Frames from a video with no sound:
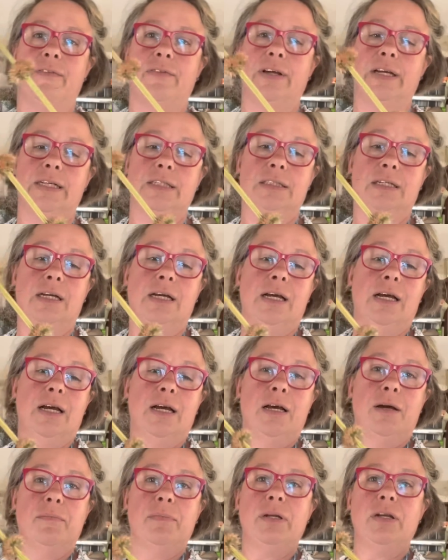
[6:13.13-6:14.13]
it.
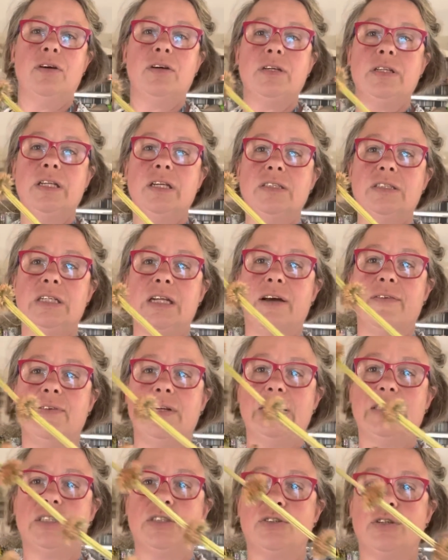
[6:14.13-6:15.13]
But look at those
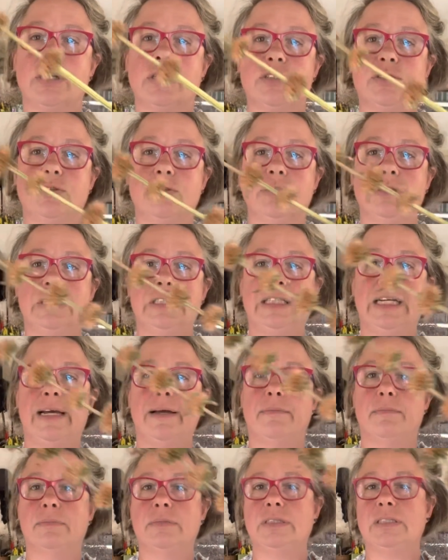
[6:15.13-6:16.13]
lovely structural
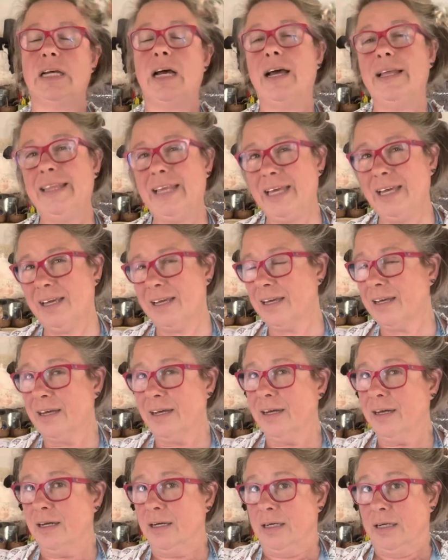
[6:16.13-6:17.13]
stems. I think
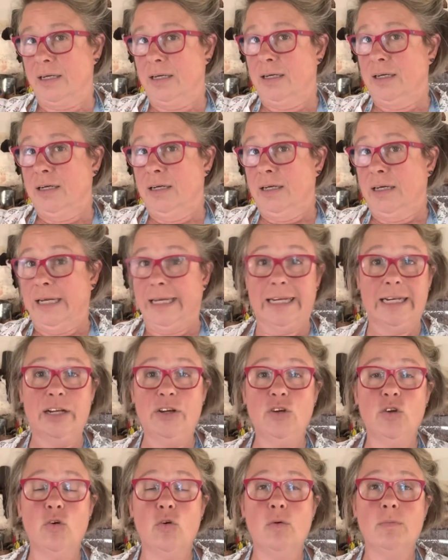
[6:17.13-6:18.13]
in a
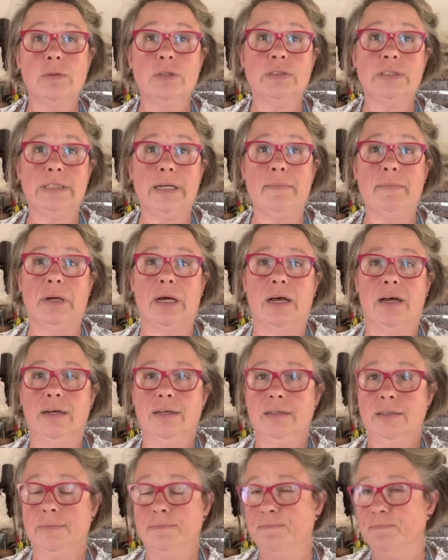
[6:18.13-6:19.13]
normal
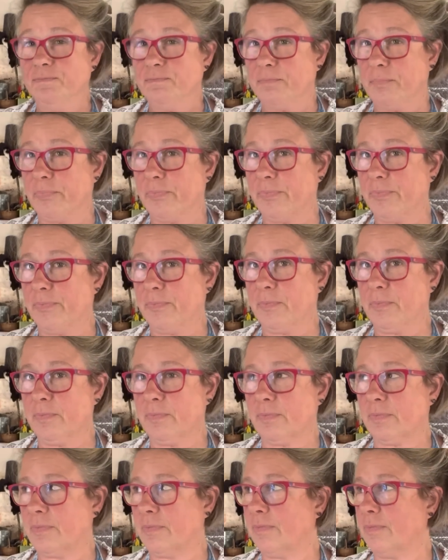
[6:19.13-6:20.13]
summer,
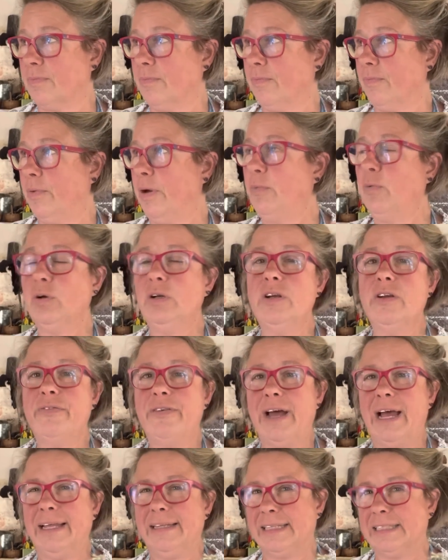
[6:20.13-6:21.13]
we wouldn't have
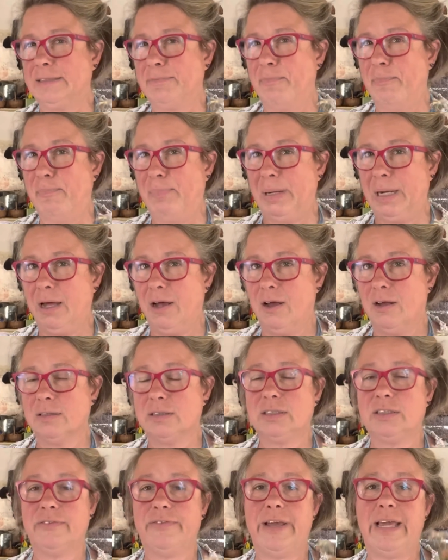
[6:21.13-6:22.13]
had this
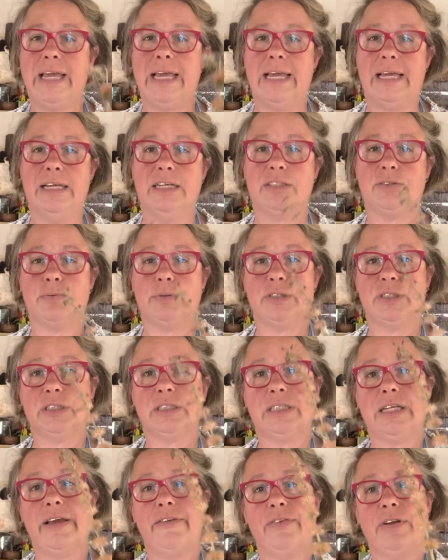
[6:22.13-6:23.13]
blast of heat, which
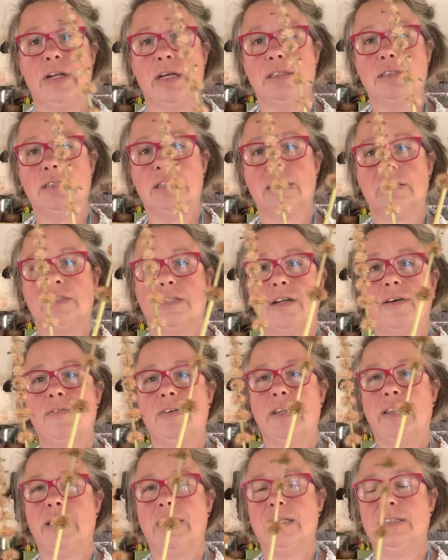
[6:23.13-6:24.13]
has given us such
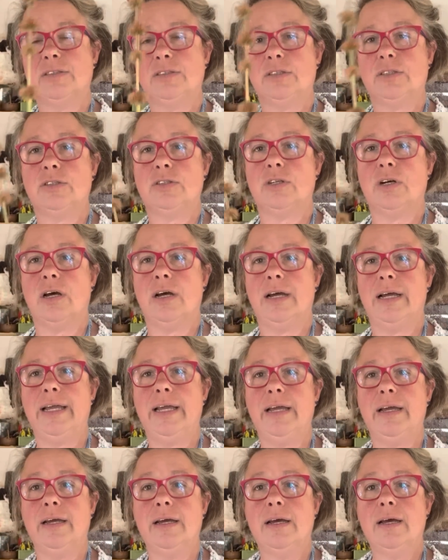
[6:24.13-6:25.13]
lovely things to
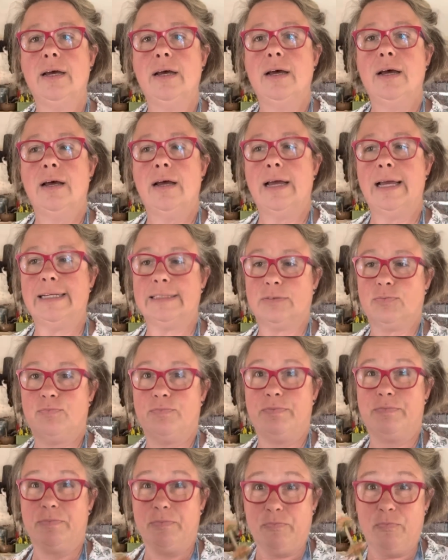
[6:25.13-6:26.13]
dry. It's
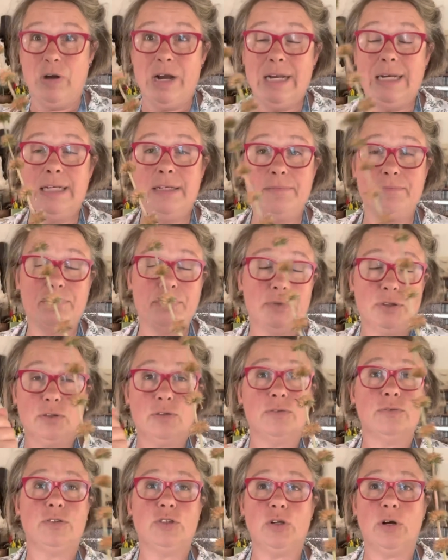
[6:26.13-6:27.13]
really
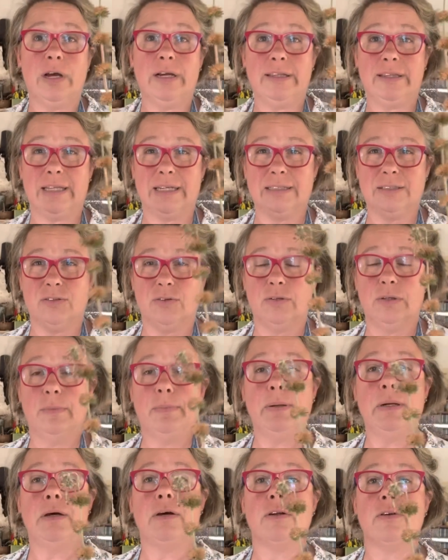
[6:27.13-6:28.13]
sort of dried things on the
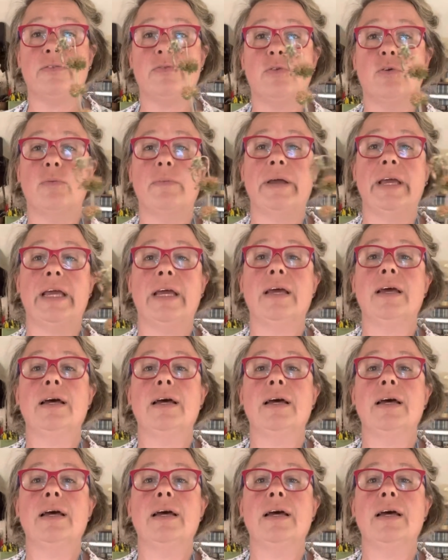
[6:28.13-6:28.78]
plant for me.